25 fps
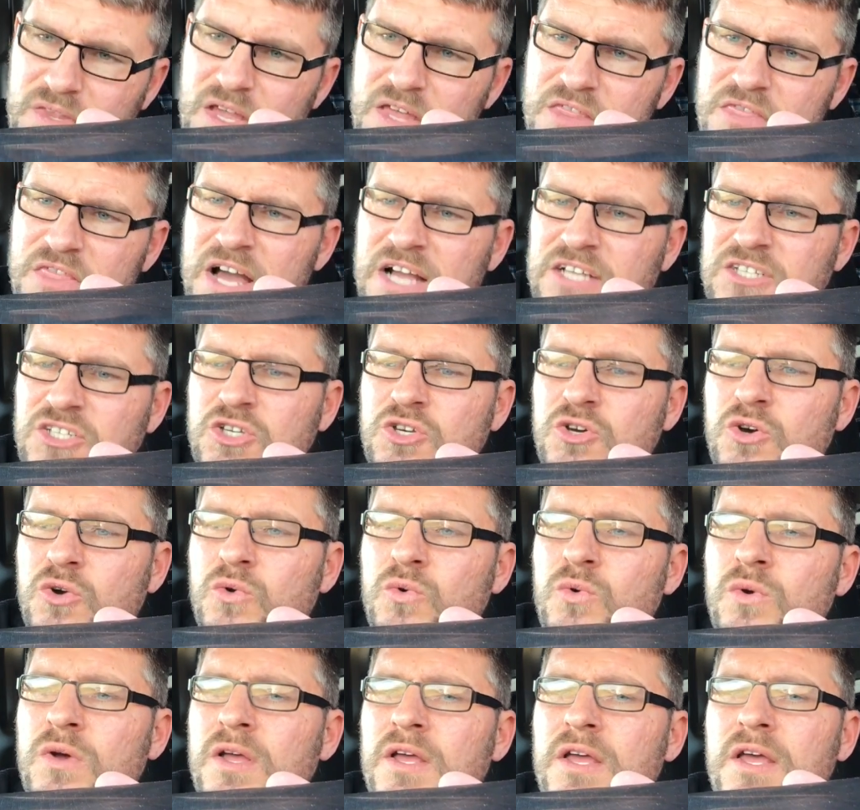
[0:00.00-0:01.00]
That's
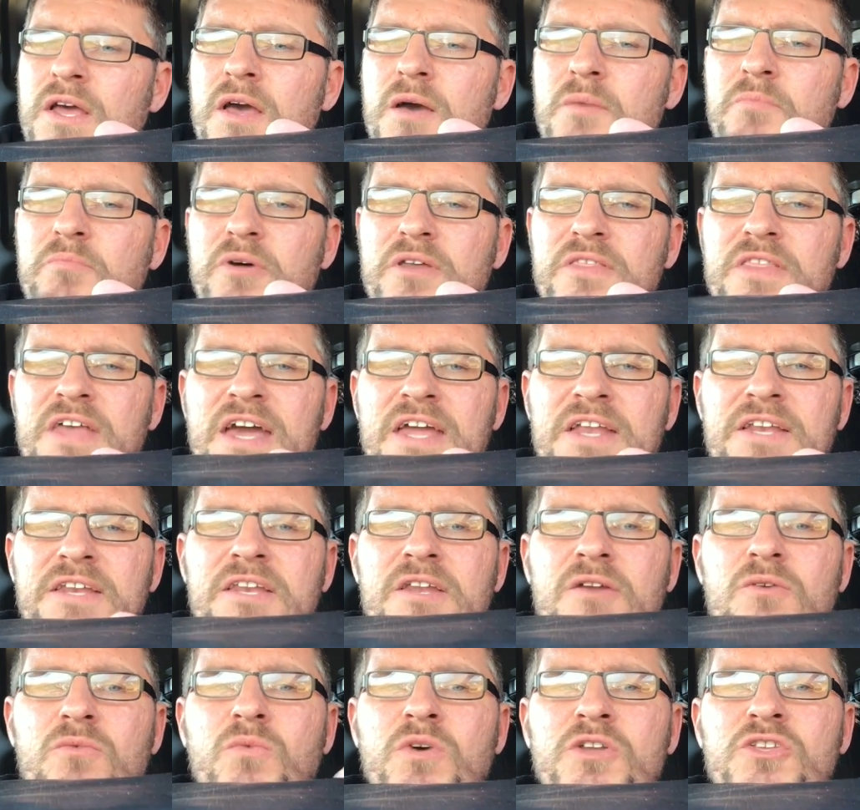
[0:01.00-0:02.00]
cool, but
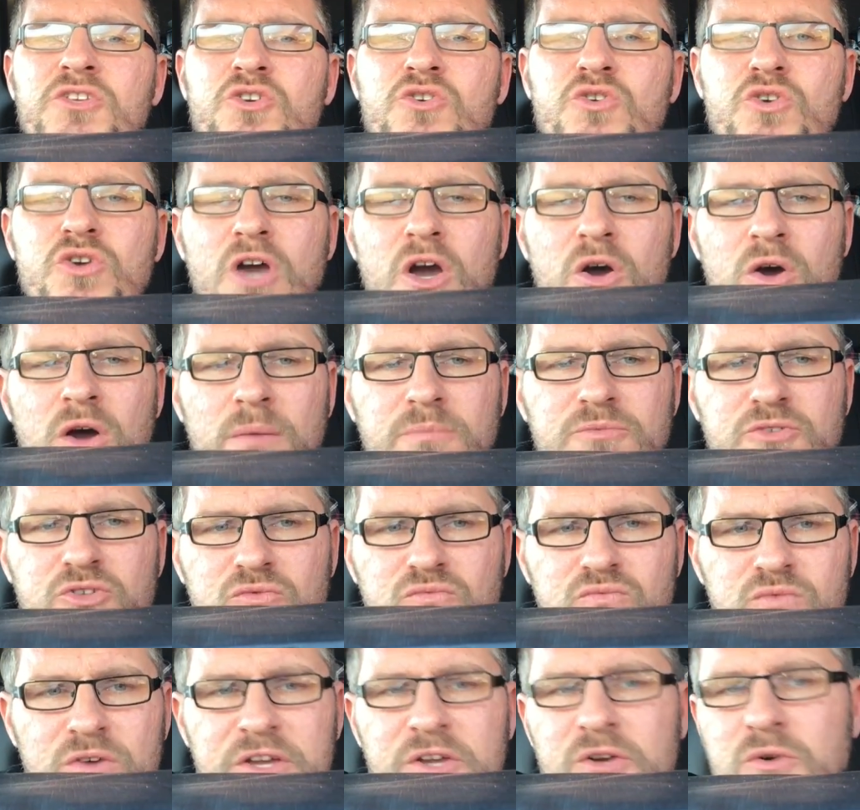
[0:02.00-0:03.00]
then when you go up to
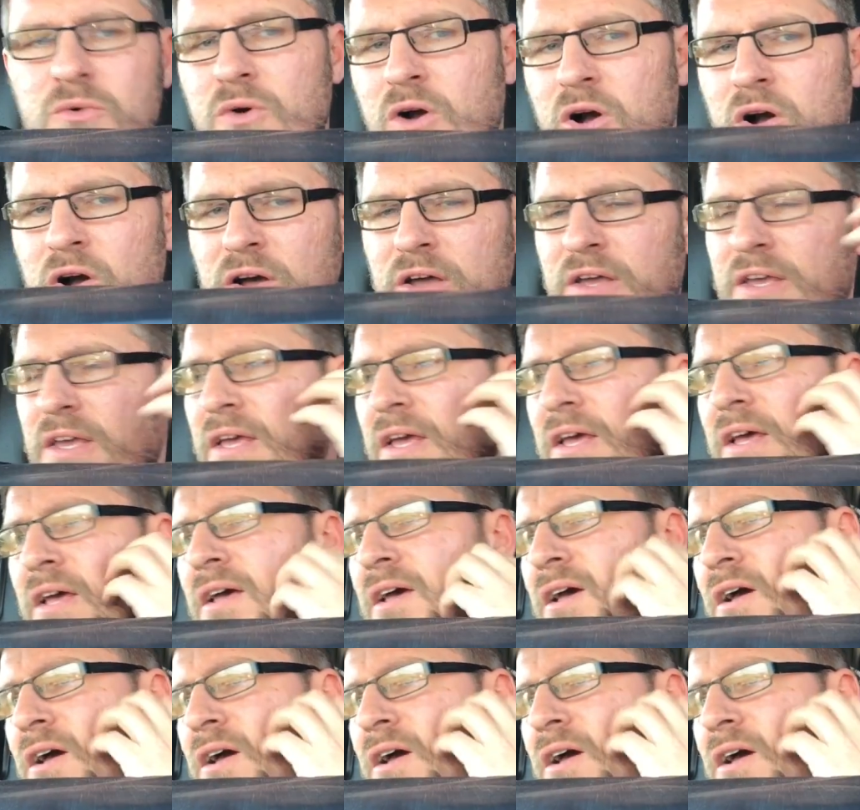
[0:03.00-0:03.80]
real high